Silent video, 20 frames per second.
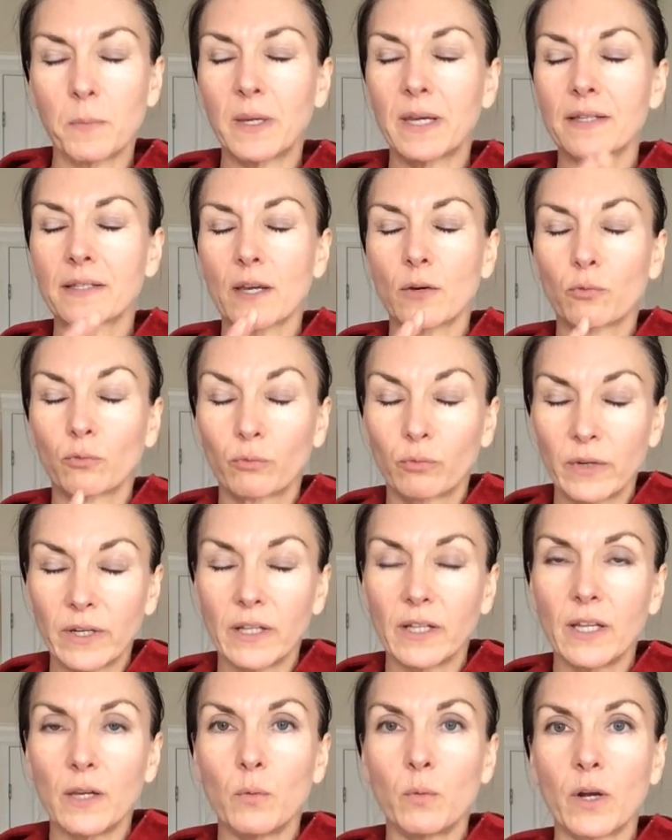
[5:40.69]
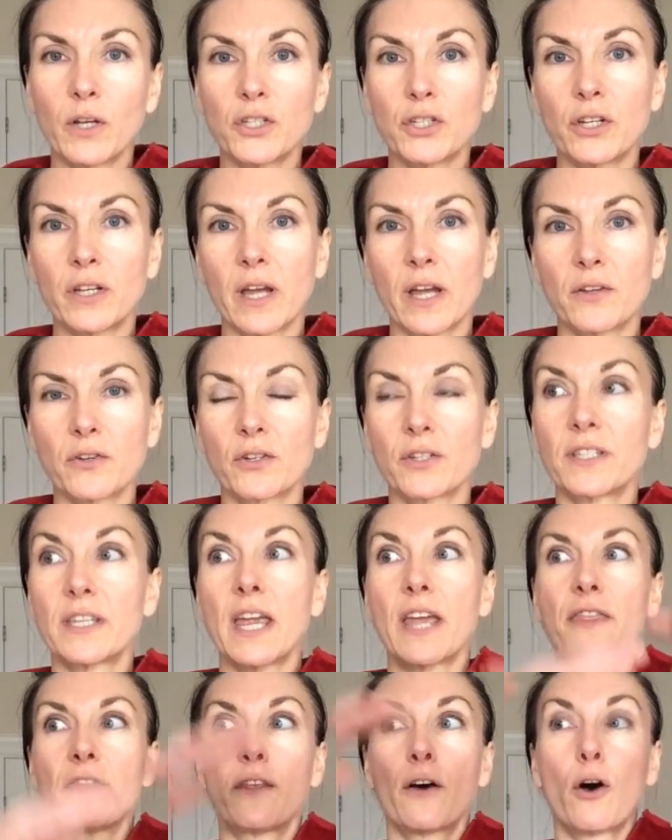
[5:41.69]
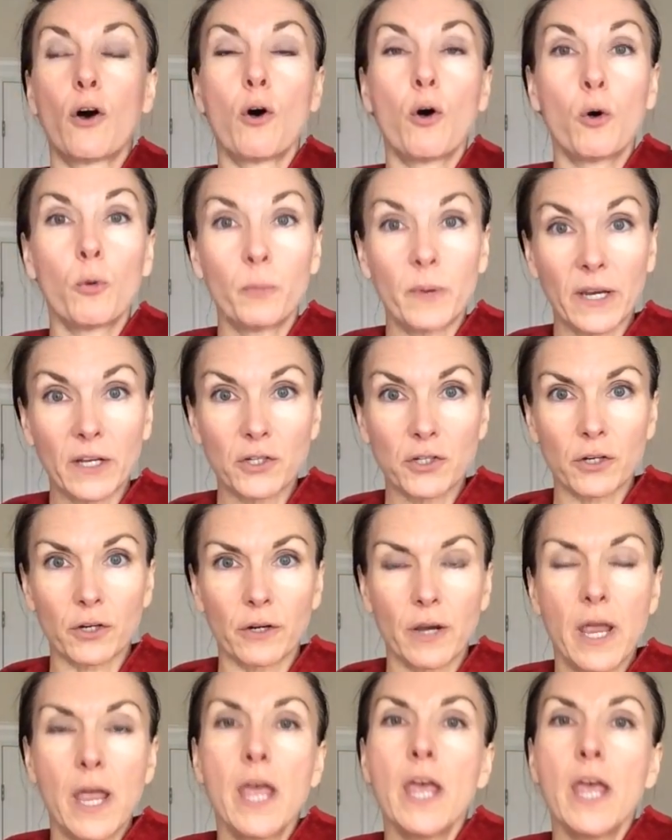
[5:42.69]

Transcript: because I really want you to understand the whole picture.